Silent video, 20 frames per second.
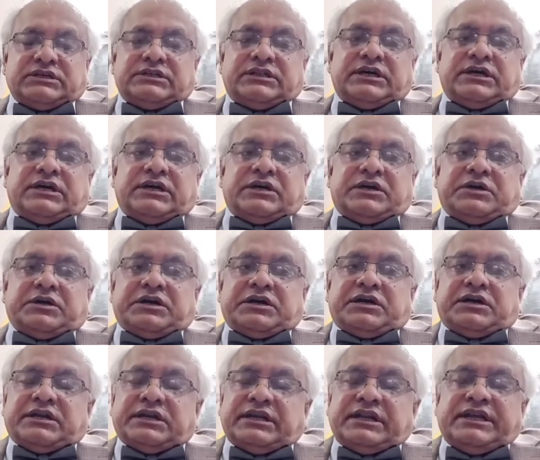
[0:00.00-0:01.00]
the
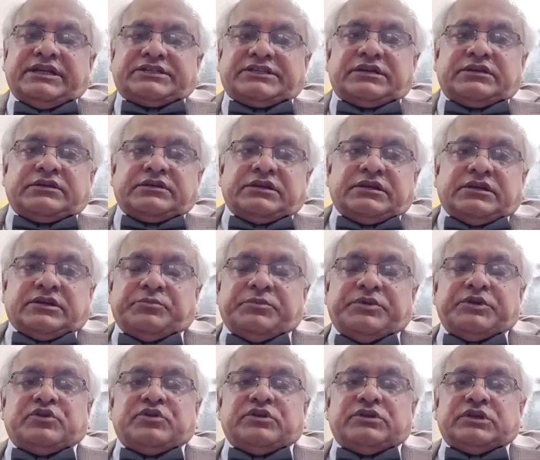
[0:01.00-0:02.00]
relation
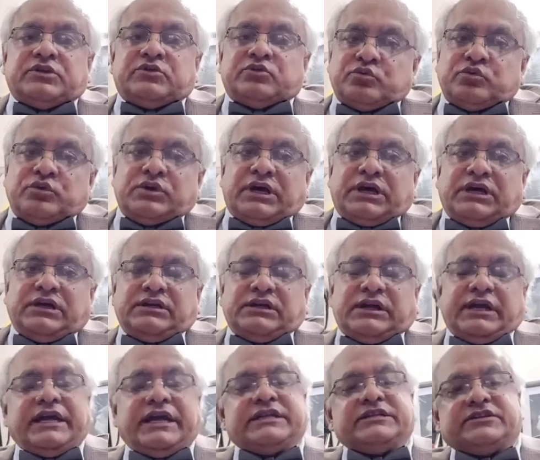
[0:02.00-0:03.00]
between the ruler
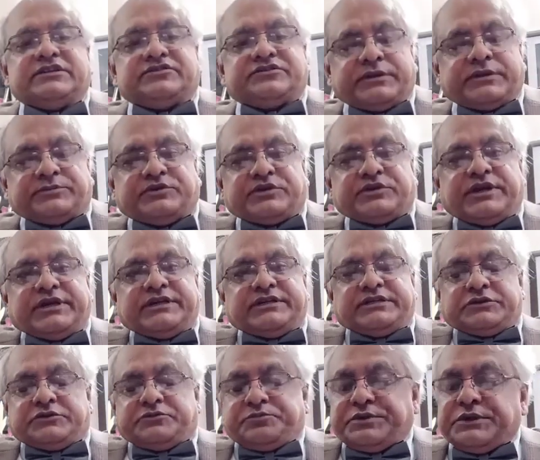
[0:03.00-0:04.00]
and the
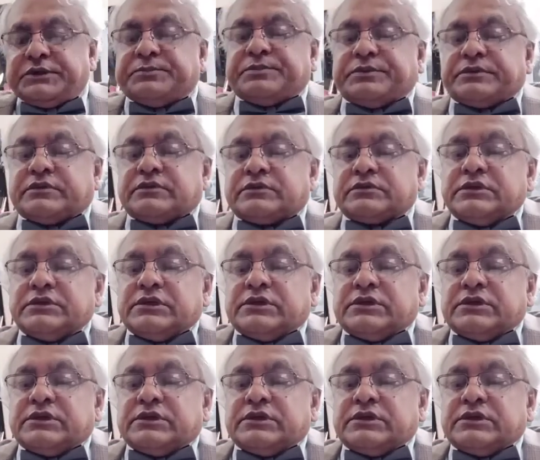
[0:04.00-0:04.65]
subjugated people.